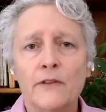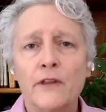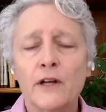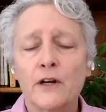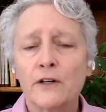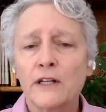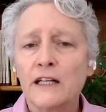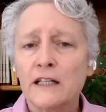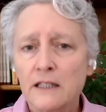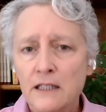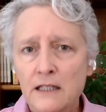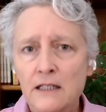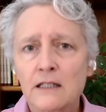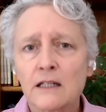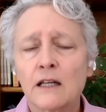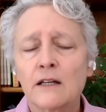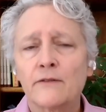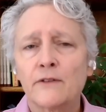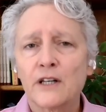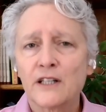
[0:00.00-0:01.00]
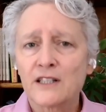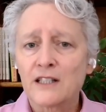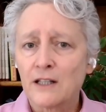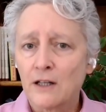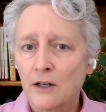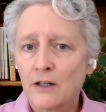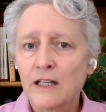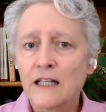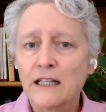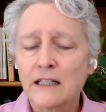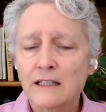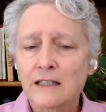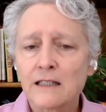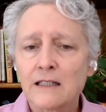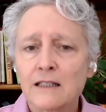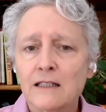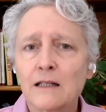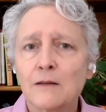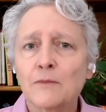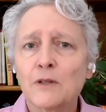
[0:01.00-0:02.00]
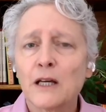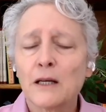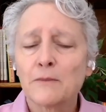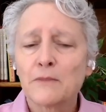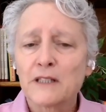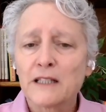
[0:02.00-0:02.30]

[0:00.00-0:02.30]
their needs instead of us and our needs. Sometimes